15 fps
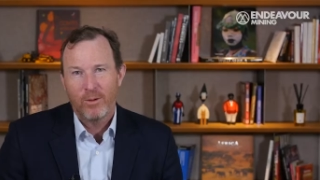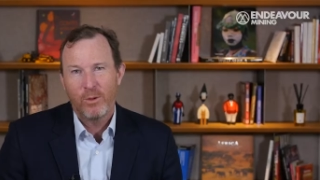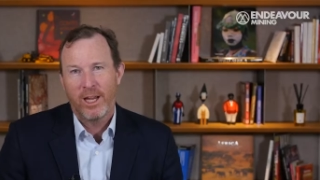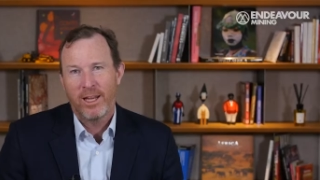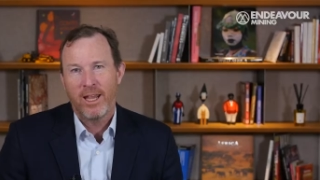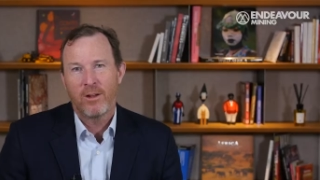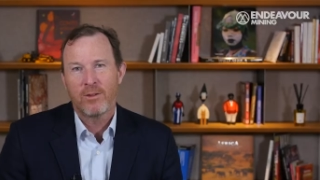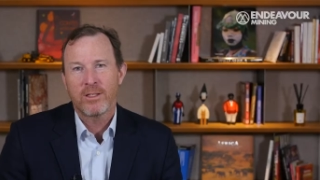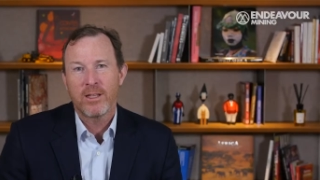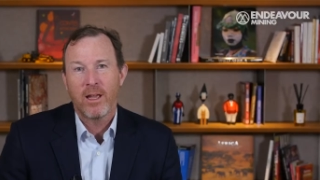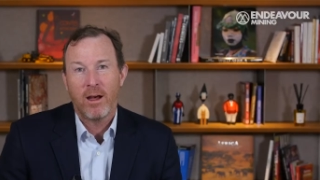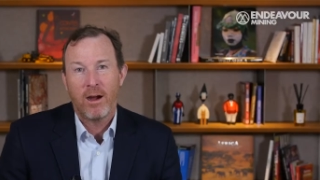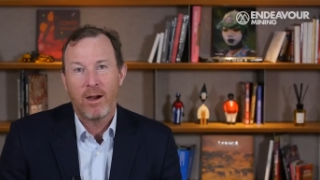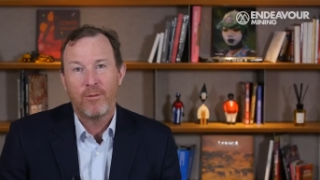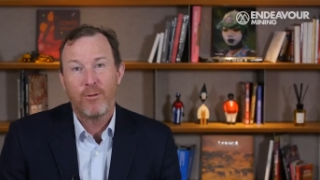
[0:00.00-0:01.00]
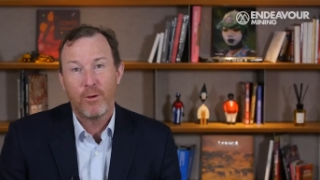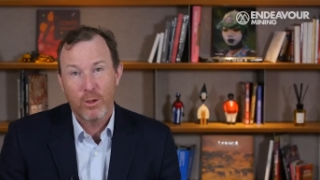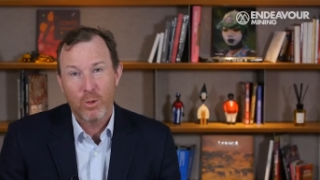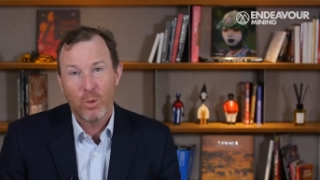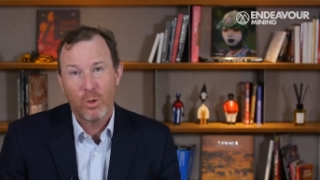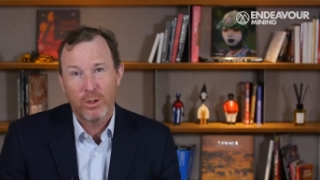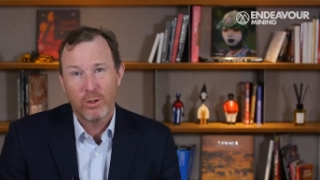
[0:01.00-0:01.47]
we announced our first
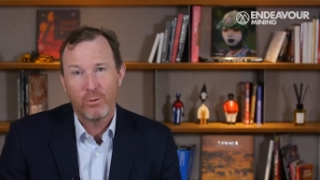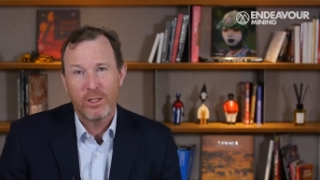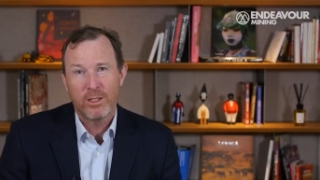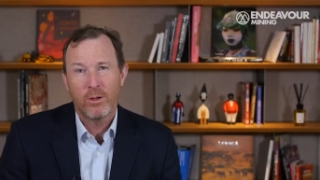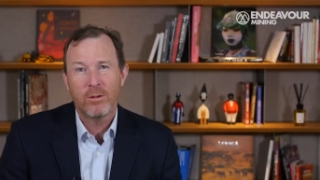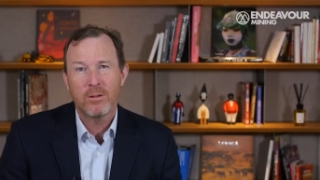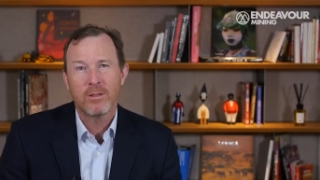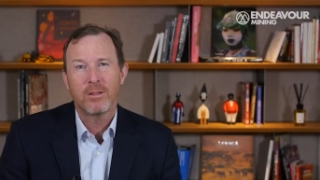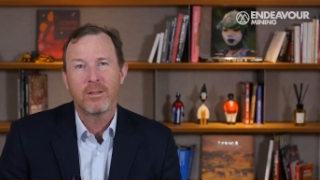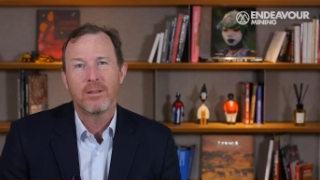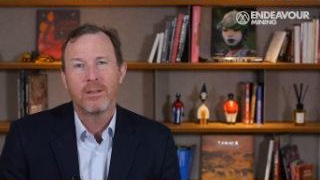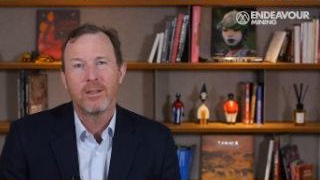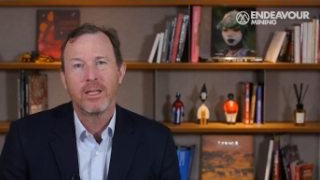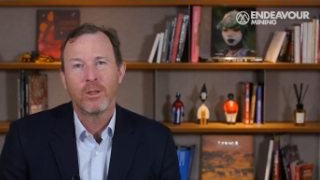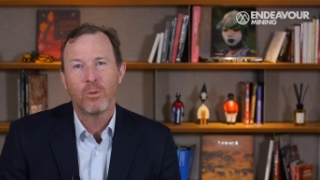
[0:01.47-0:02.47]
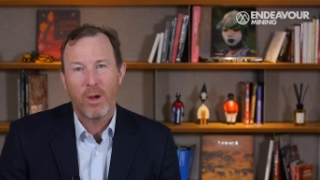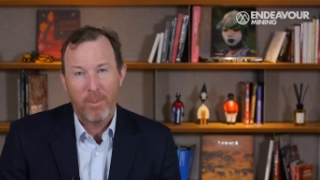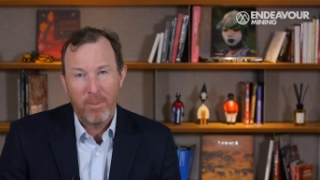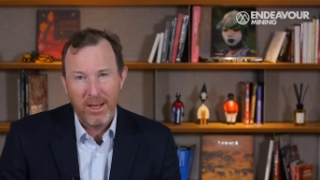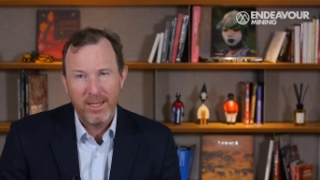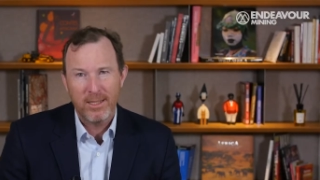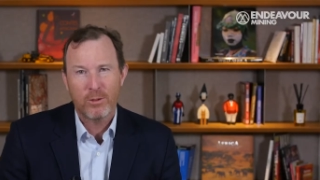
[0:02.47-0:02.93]
quarter results, and we are
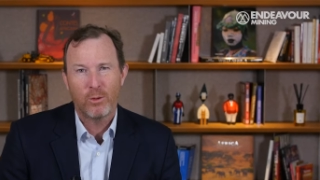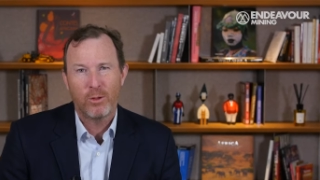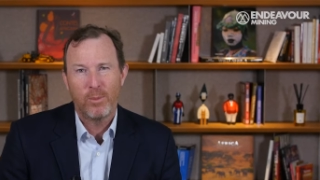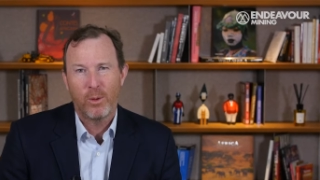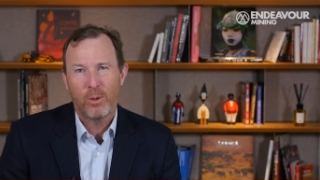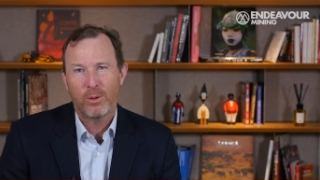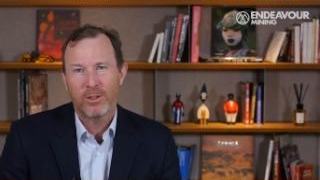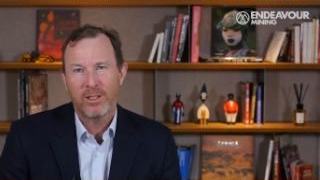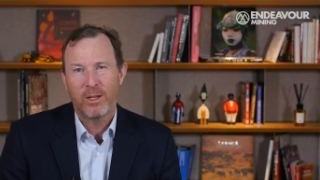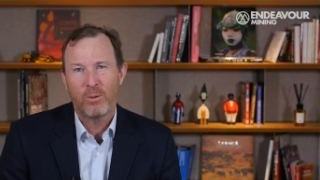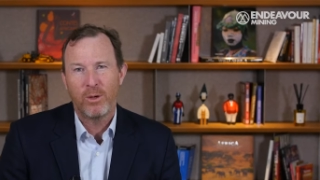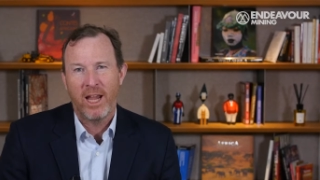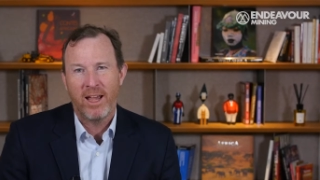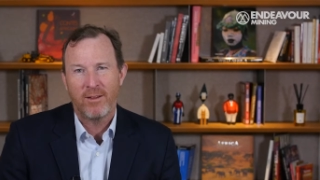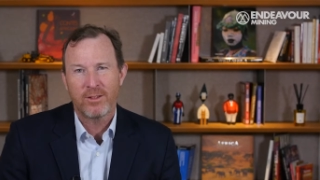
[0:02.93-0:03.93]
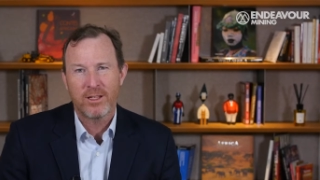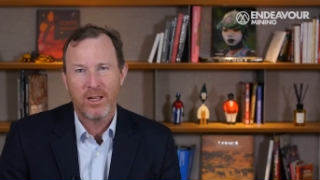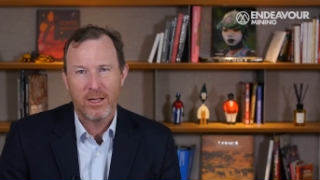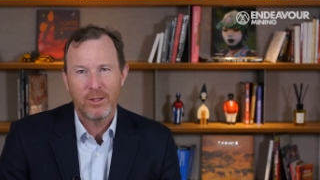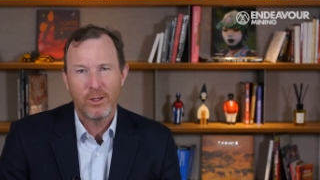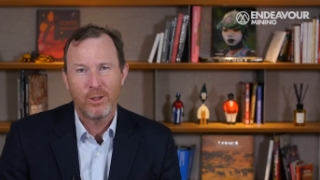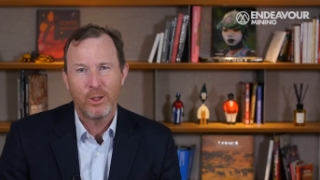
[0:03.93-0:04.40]
pleased to report that we have
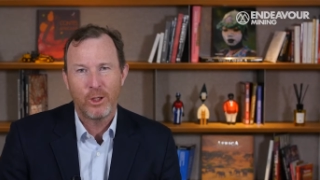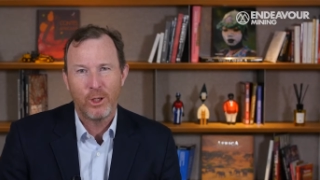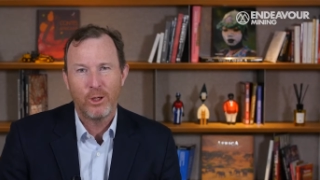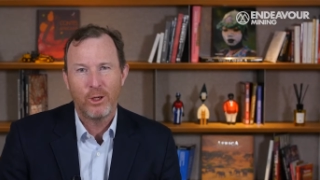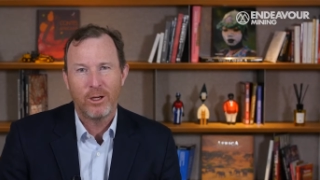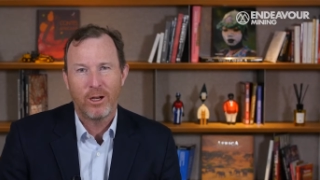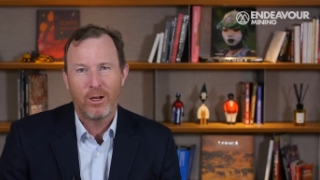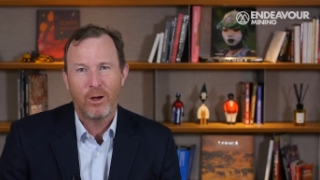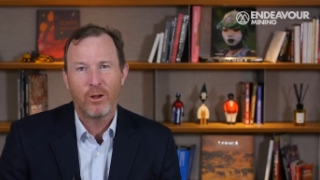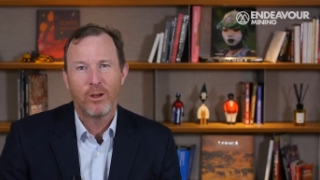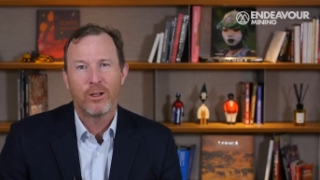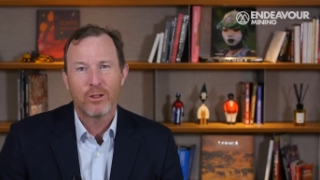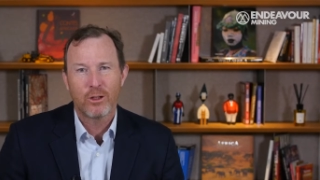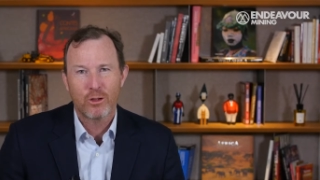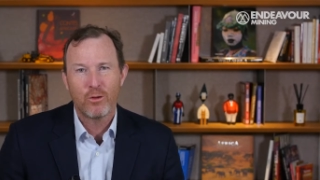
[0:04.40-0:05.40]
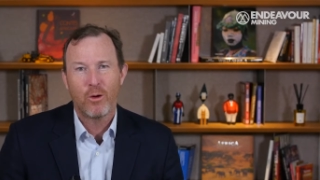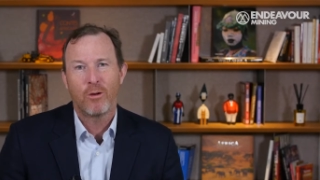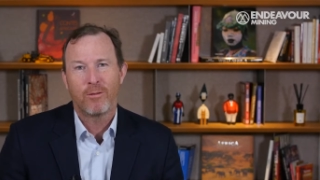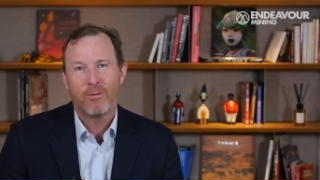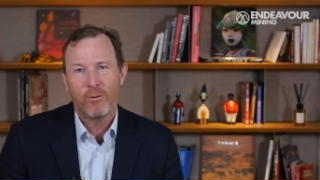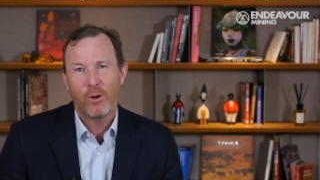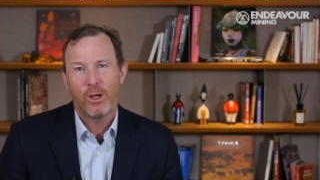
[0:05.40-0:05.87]
started the year on a strong
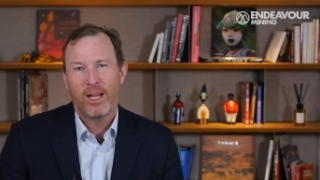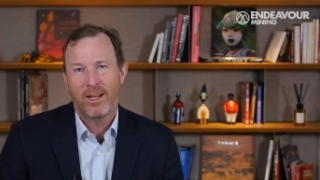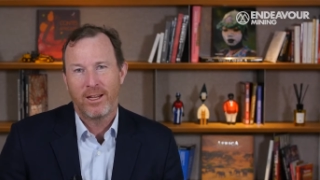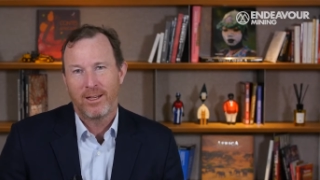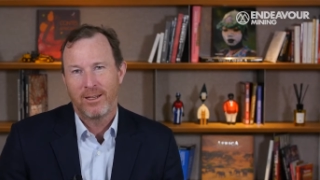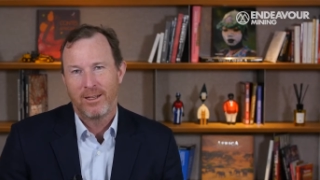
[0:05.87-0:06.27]
footing.